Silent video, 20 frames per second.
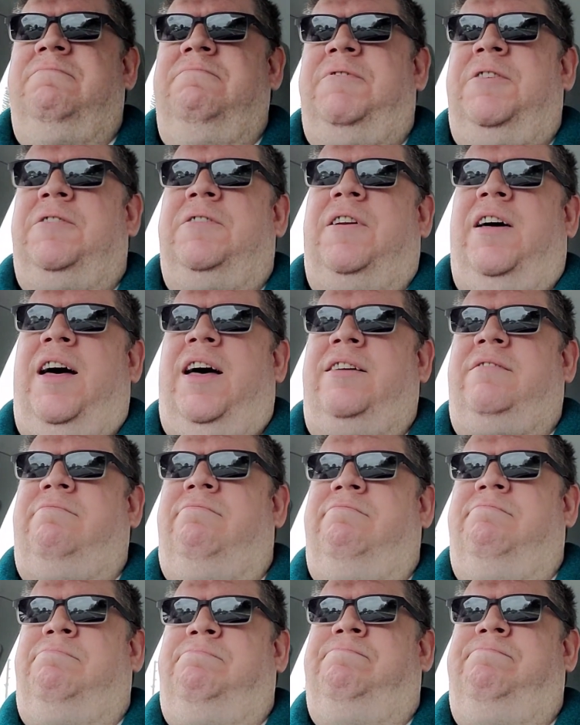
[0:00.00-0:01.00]
you're not
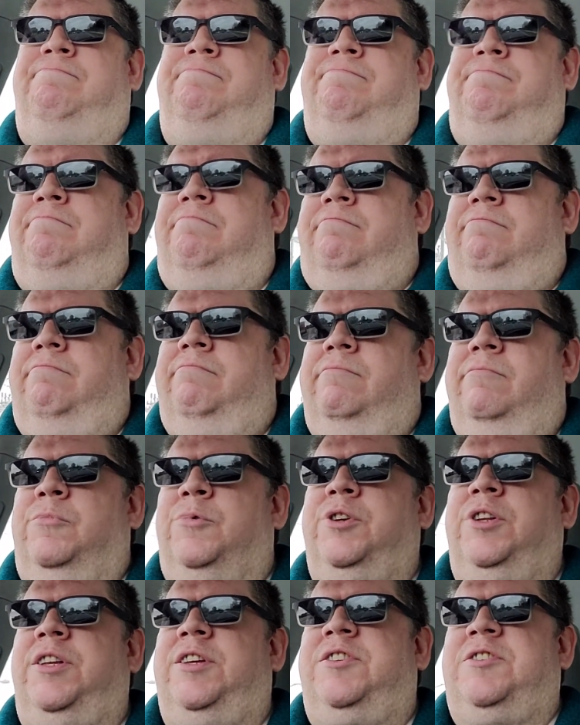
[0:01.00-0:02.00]

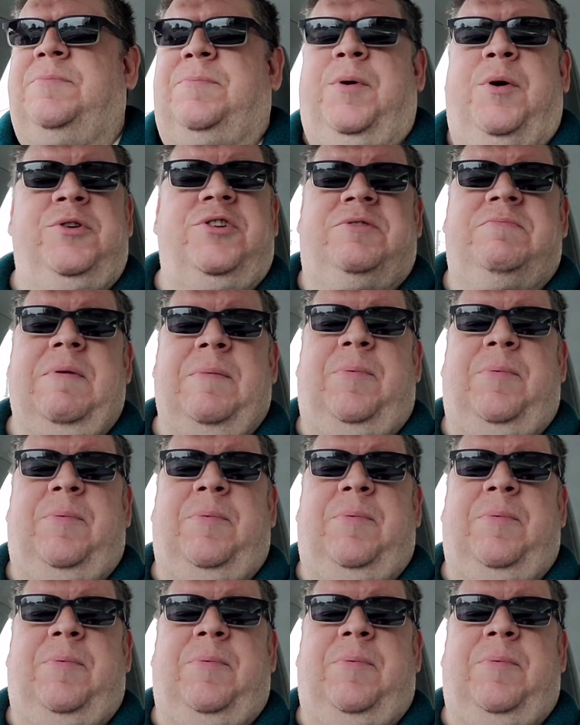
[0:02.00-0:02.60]
really supposed to be